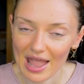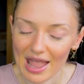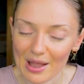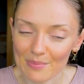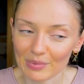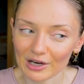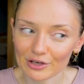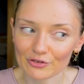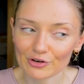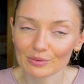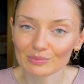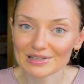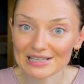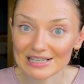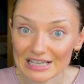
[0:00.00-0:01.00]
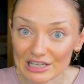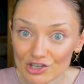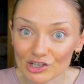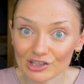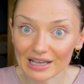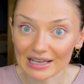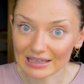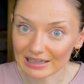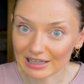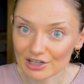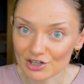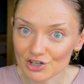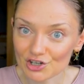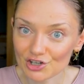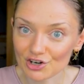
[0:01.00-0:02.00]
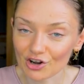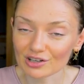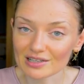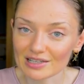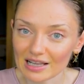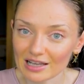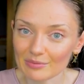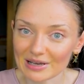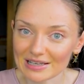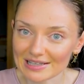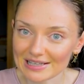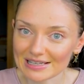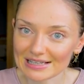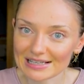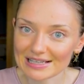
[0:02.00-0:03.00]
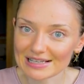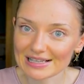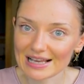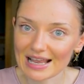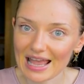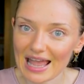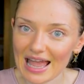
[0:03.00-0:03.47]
Apart from teaching English on a daily basis,